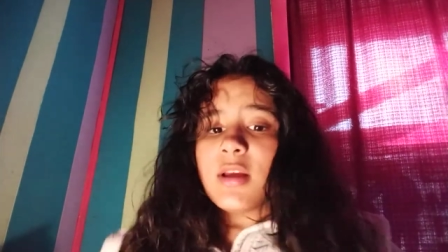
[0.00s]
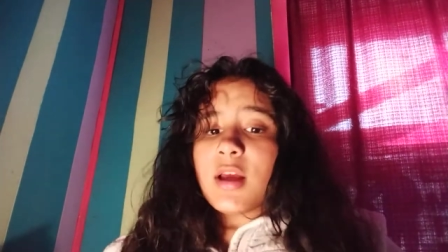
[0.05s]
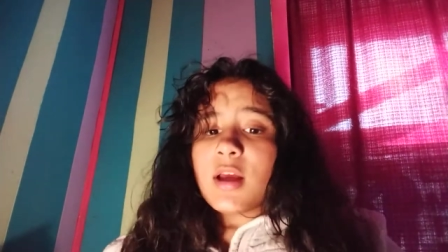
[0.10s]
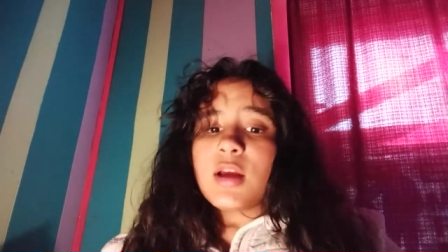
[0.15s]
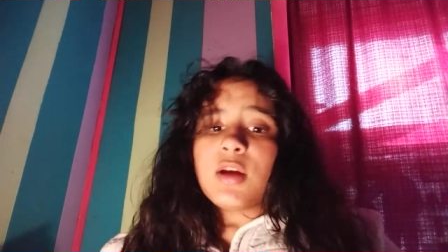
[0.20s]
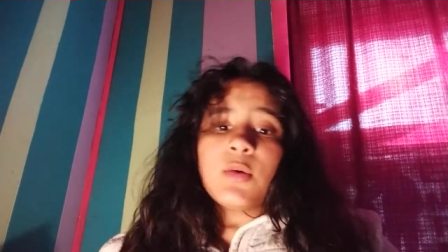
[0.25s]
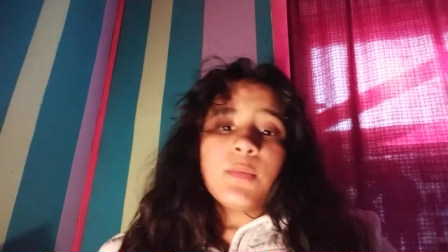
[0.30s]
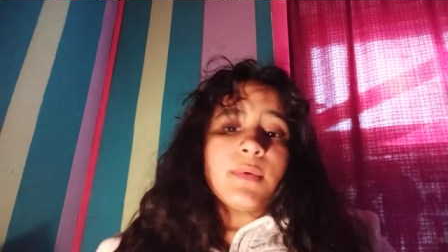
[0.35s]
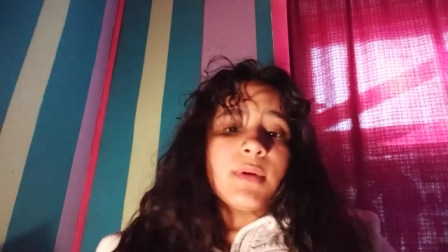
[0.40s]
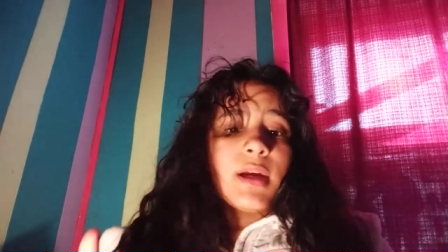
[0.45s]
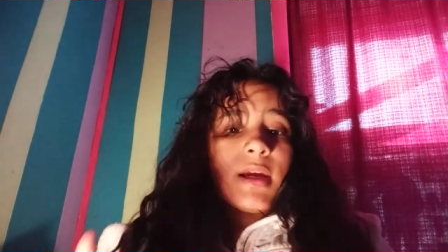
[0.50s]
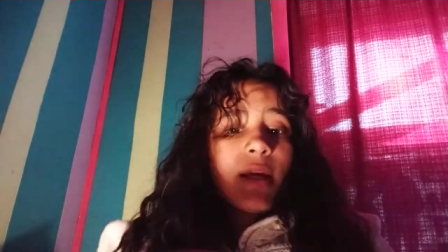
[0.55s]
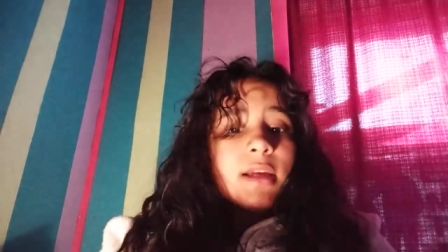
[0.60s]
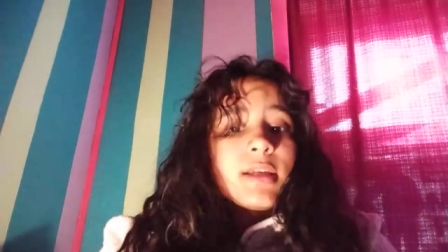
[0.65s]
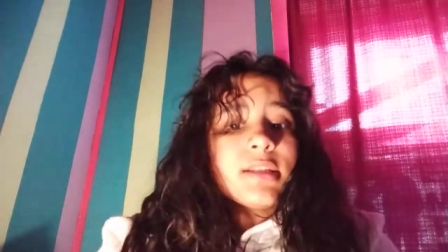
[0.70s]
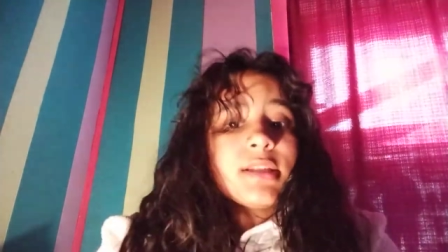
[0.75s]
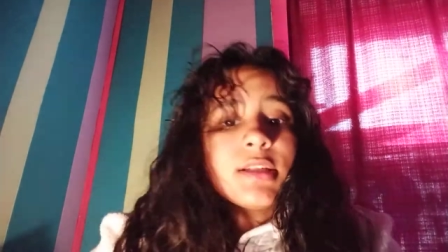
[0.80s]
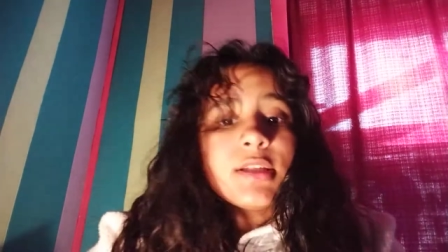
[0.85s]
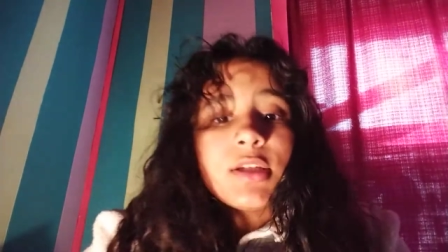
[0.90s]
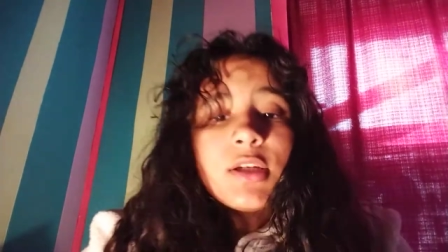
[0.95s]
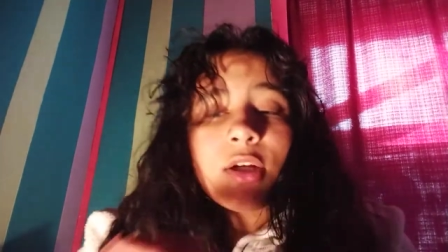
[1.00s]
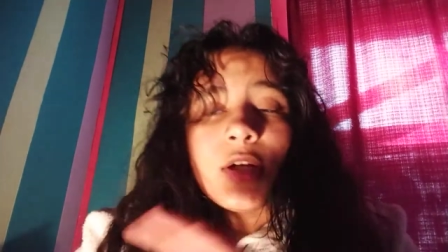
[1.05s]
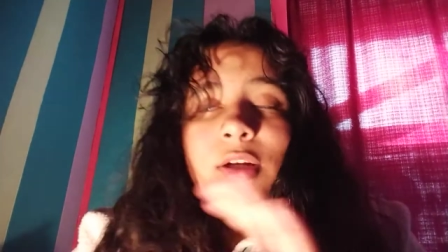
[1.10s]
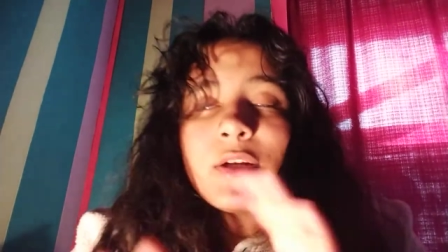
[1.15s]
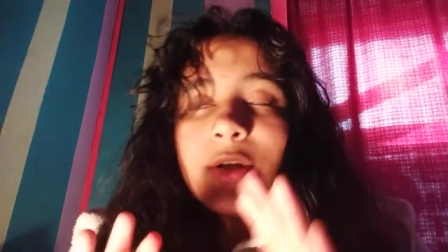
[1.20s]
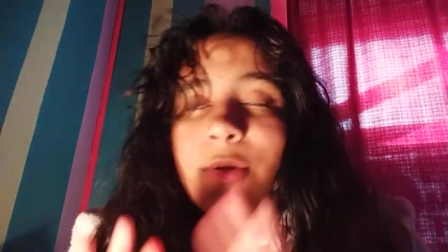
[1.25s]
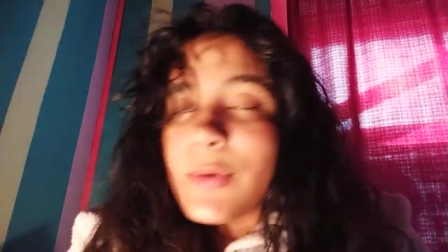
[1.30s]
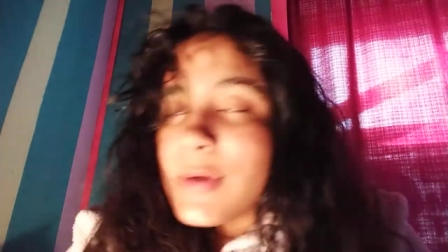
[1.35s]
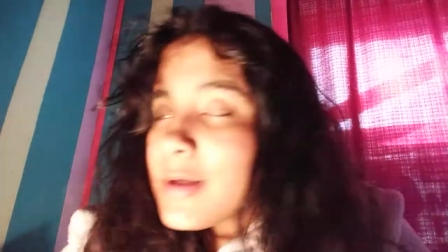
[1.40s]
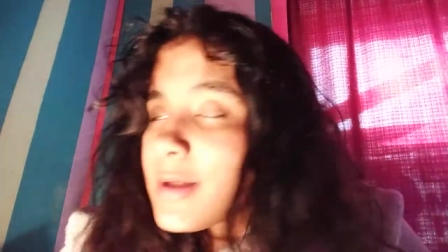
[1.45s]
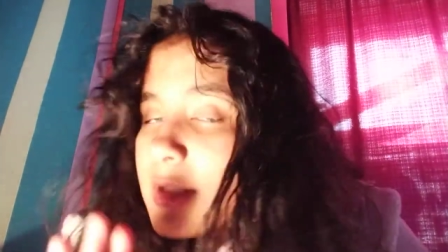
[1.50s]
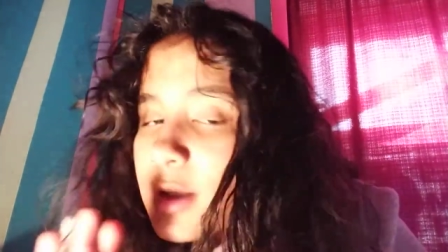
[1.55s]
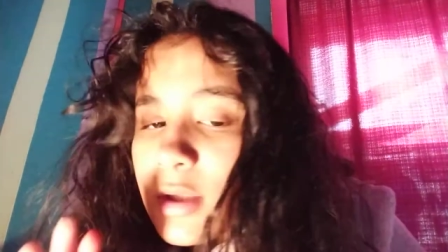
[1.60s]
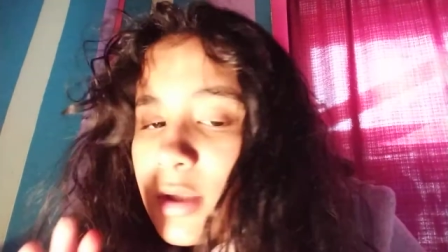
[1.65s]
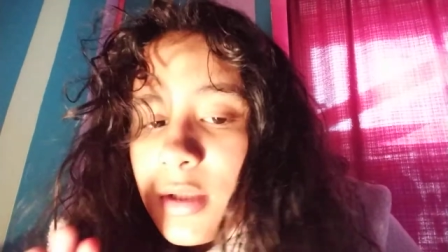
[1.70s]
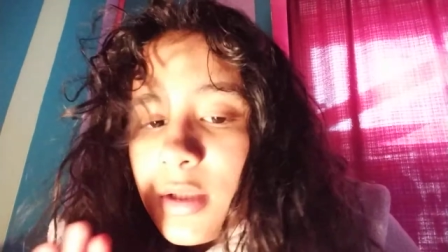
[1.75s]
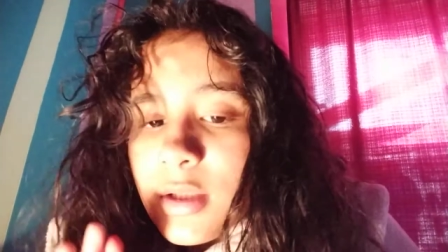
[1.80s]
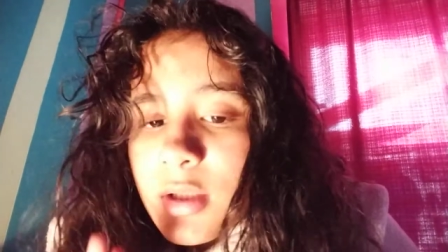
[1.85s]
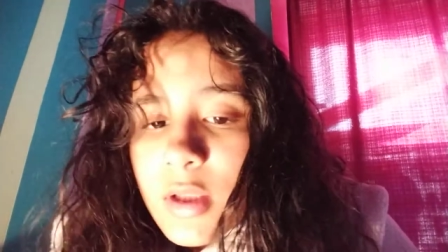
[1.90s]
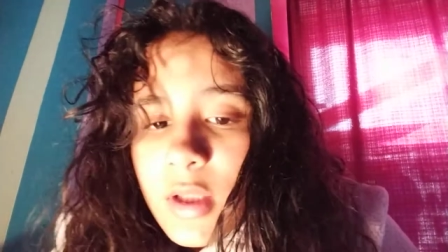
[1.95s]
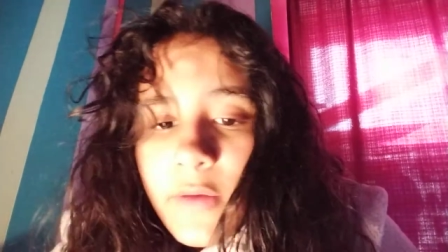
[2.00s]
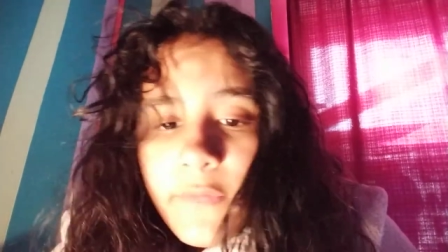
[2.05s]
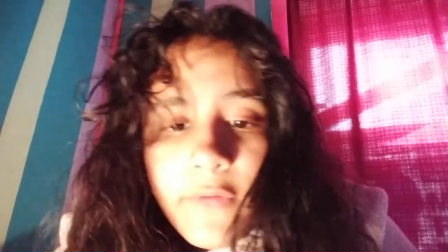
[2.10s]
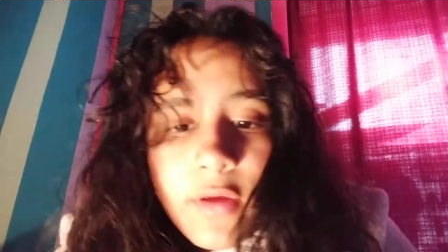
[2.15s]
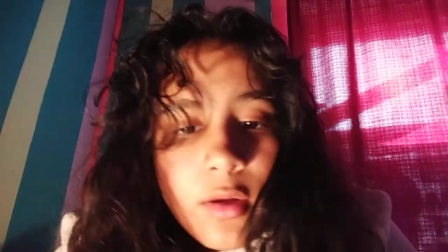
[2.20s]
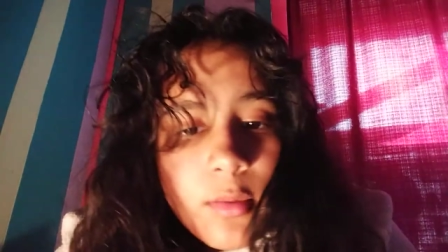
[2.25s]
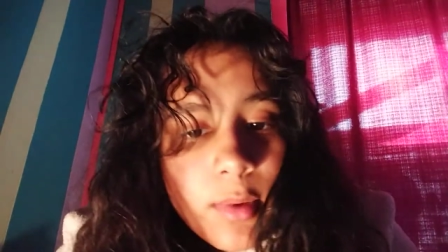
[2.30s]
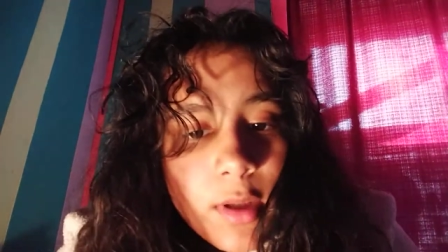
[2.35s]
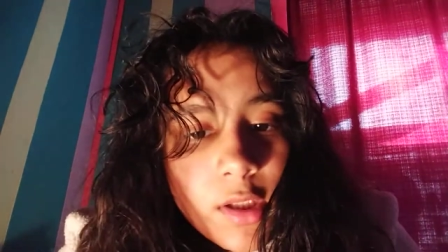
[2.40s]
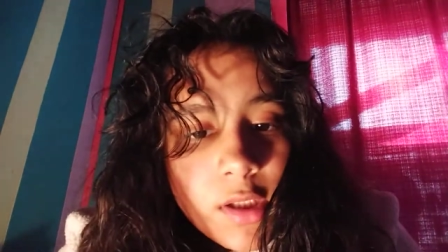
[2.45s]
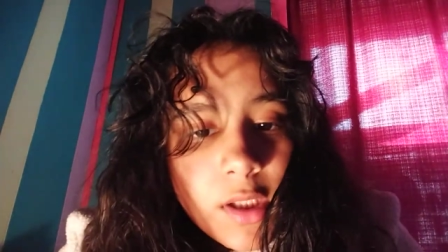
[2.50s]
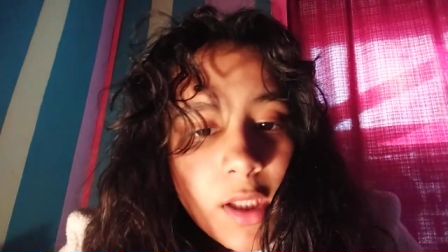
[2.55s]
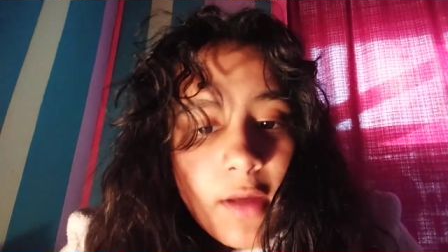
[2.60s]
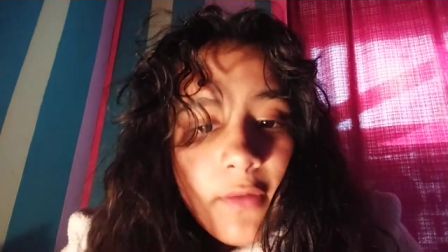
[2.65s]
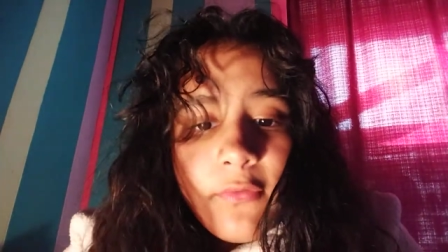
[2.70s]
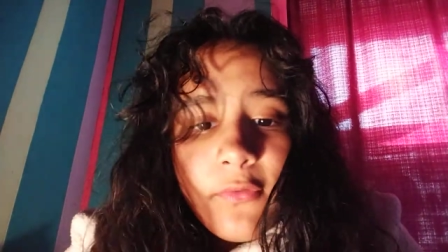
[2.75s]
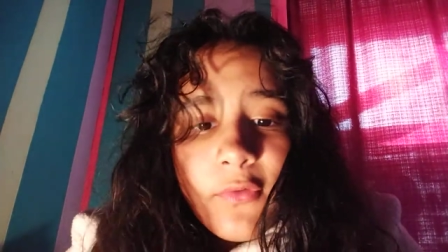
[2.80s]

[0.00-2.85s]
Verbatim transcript: I hope you guys are doing good, living your best life.